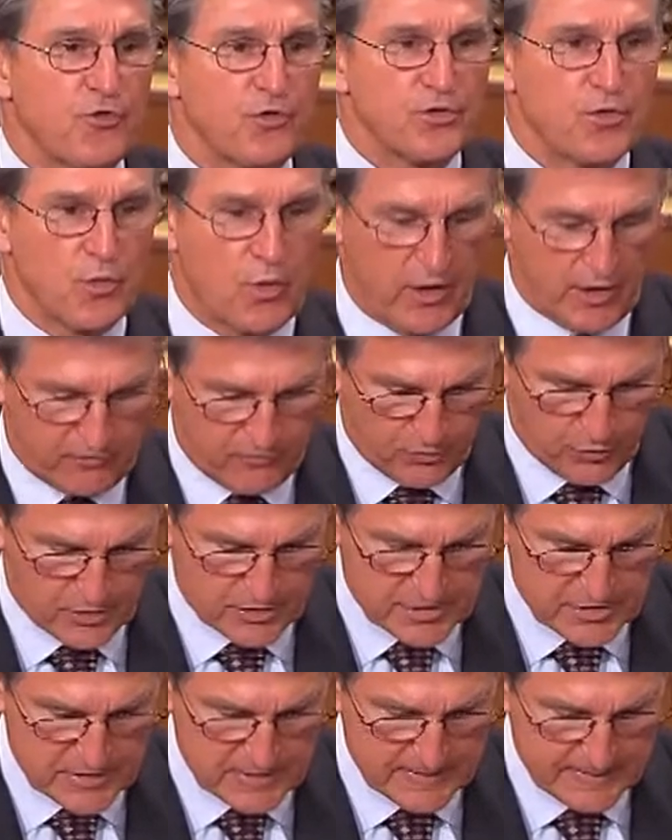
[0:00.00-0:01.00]
in the
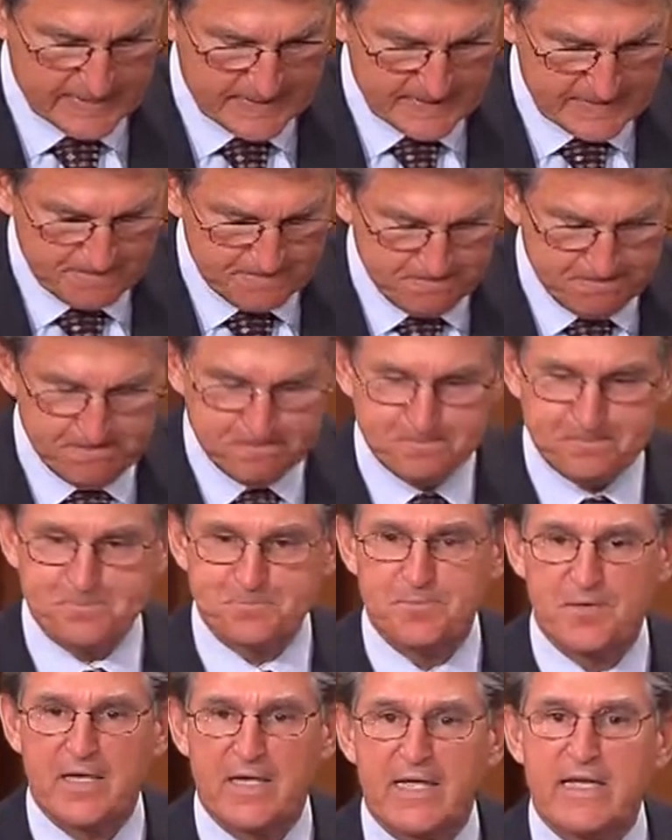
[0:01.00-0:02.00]
workforce.
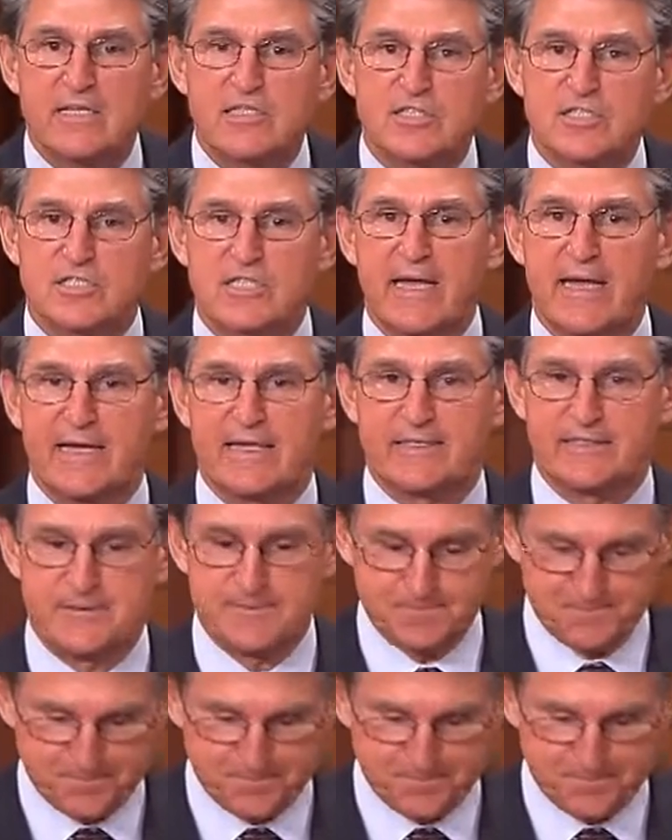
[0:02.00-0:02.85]
Instead,